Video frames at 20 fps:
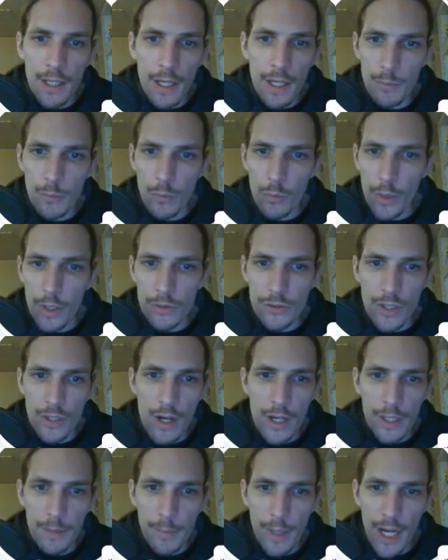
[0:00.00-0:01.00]
him and we were
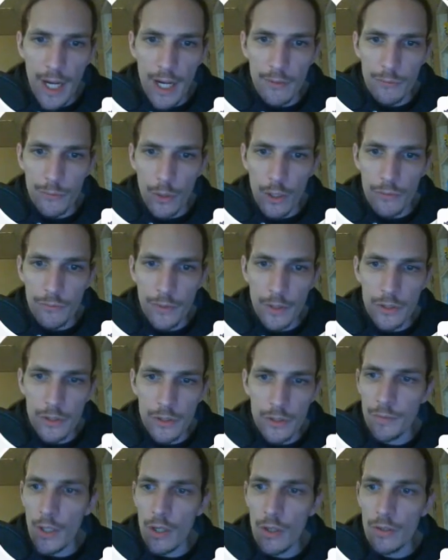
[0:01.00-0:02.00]
talking back and forth. First
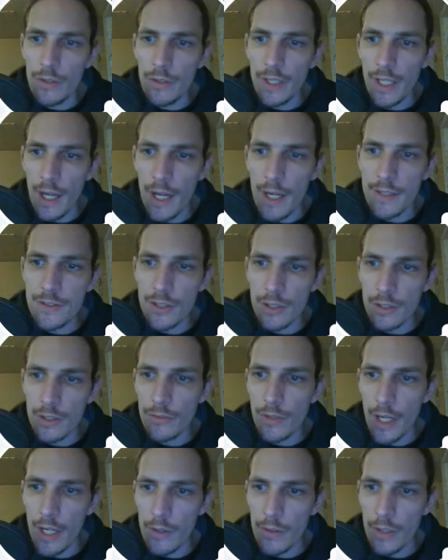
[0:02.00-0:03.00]
of all, the guy turned
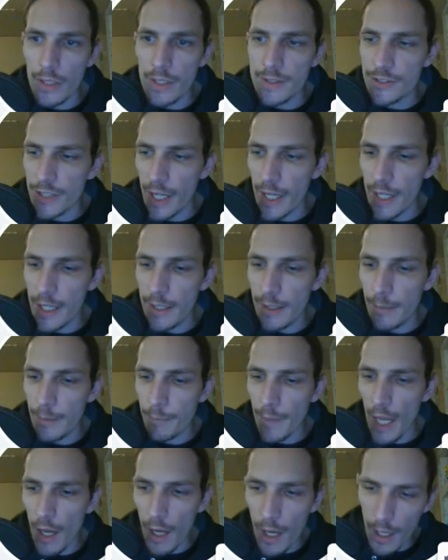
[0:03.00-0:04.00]
around and said,
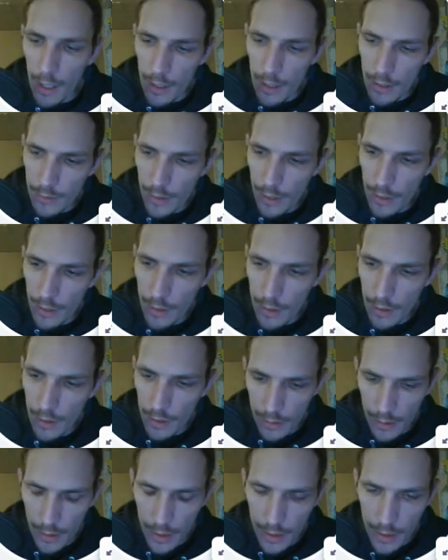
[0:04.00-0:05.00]

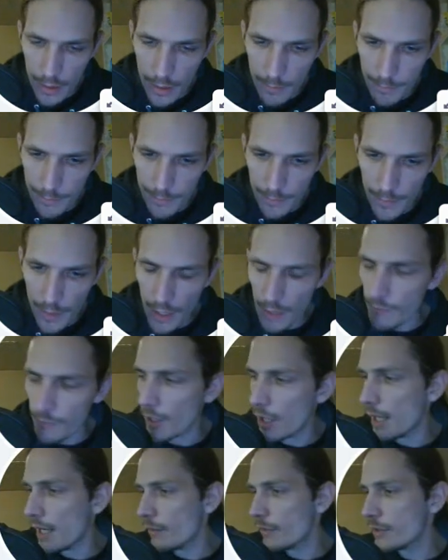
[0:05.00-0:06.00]
I
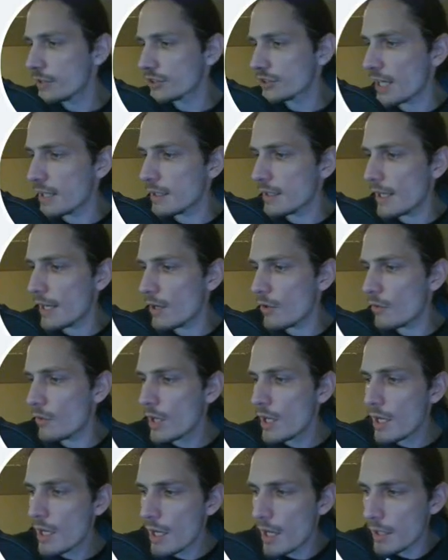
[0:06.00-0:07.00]
forgot how he said it now.
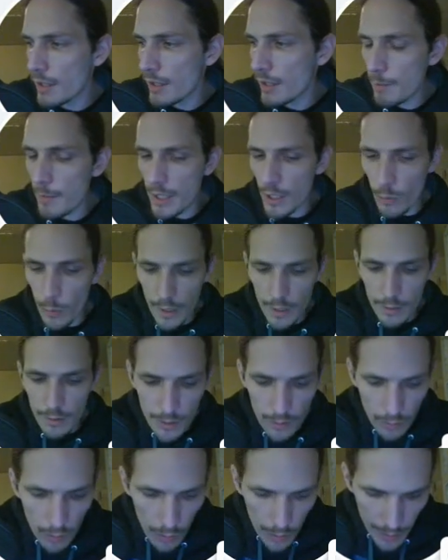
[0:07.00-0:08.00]
Let me quickly
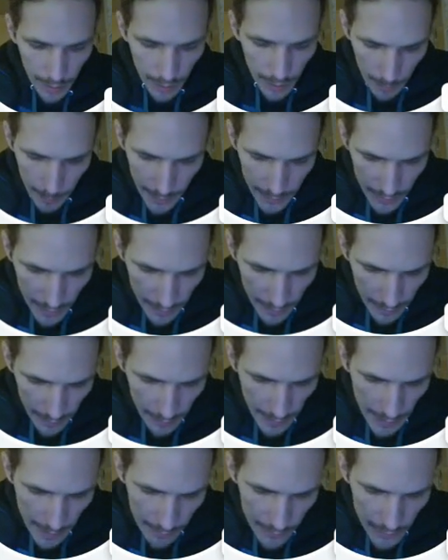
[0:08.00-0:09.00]
look here because I did
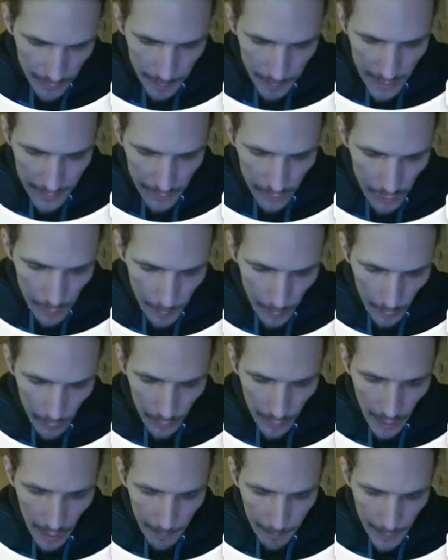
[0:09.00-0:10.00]
have his message
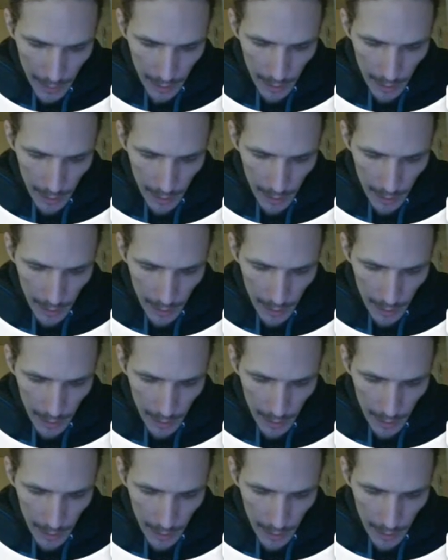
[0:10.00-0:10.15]
pulled up.